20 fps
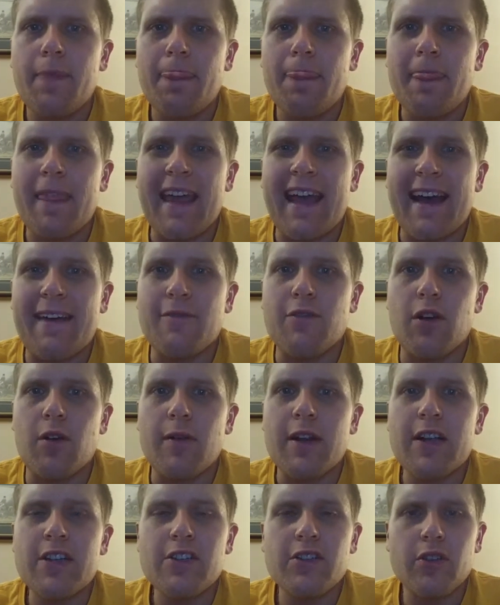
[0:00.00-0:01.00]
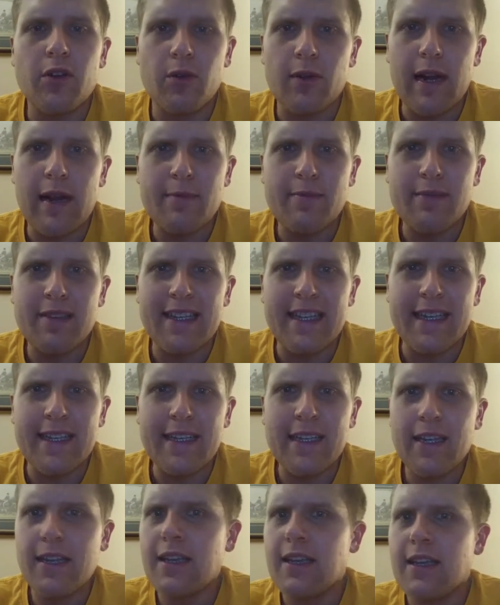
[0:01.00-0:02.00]
They have their original red
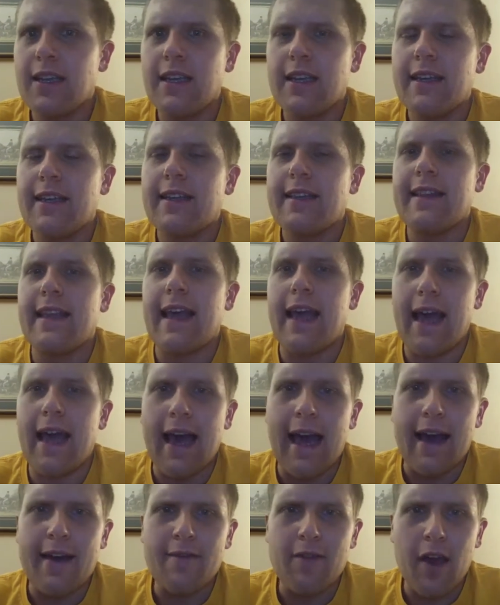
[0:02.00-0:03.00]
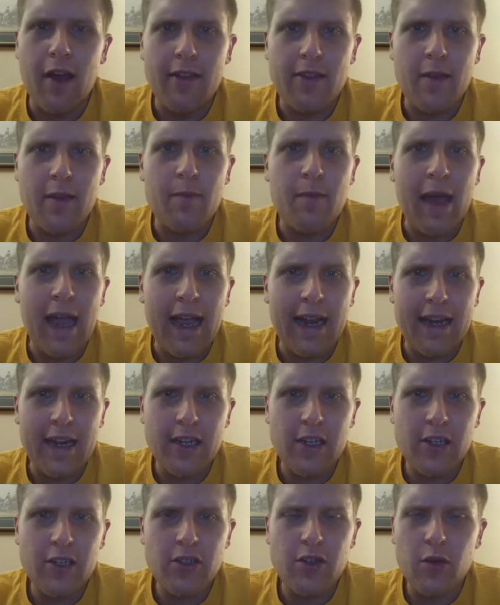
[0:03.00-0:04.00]
blend, they have the
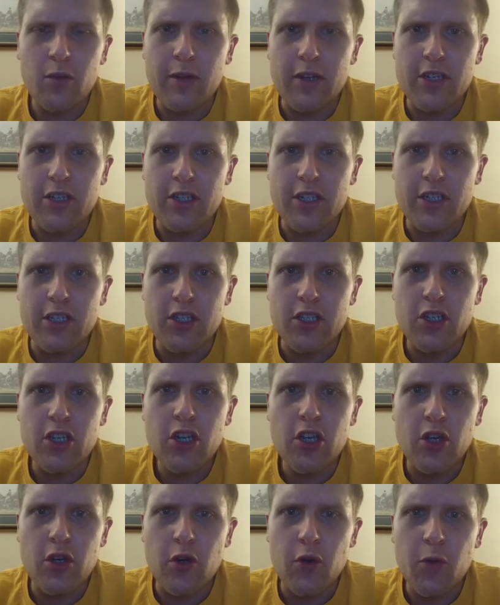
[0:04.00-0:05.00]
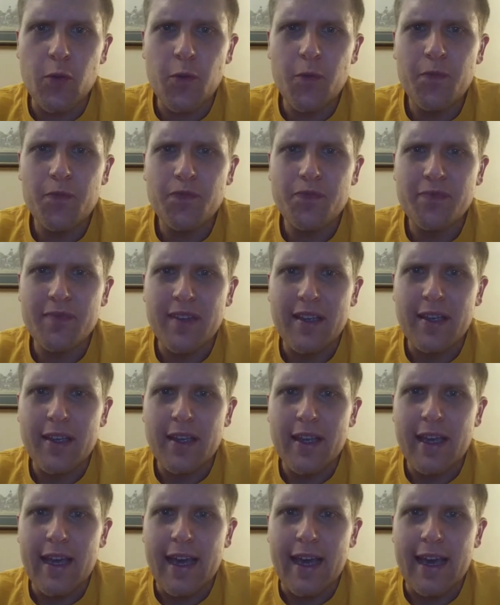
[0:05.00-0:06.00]
Banished, which is new,
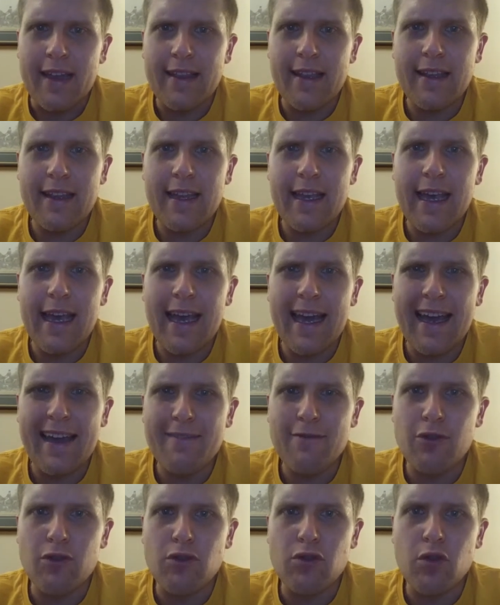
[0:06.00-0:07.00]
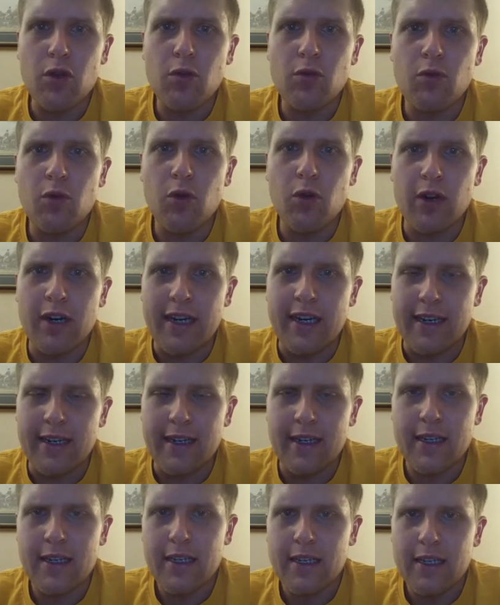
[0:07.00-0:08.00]
and then they have the Warden.
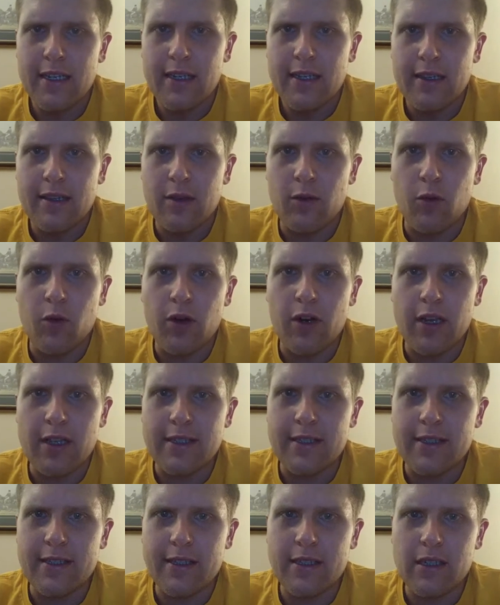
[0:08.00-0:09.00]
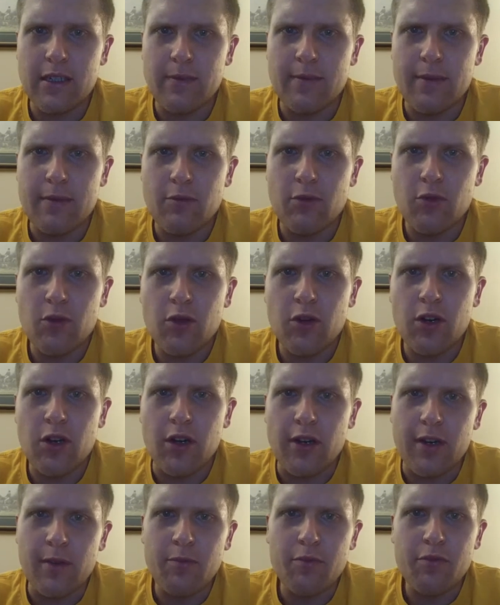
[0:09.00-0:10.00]
The Warden's a little bit more
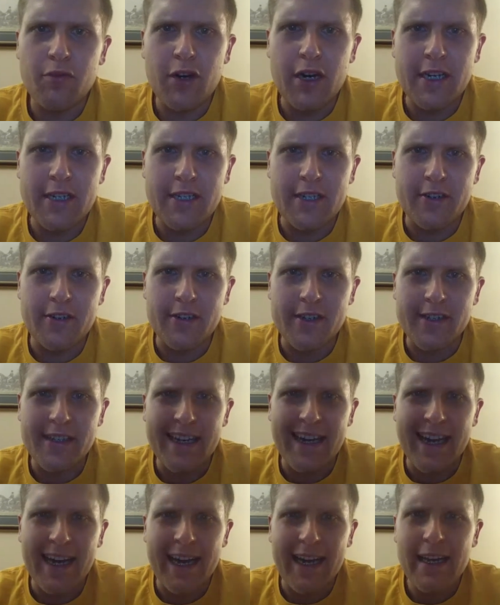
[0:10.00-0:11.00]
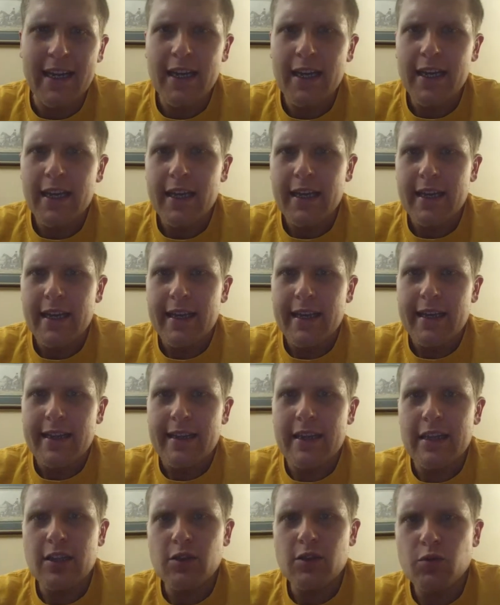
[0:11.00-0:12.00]
on the pricier side.
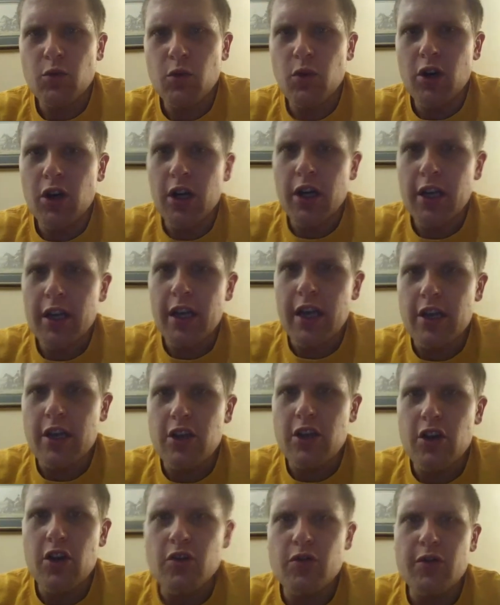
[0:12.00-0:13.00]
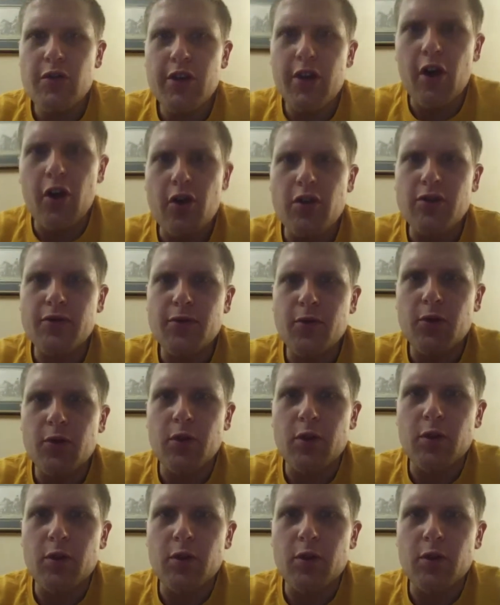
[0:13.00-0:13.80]
This one usually goes for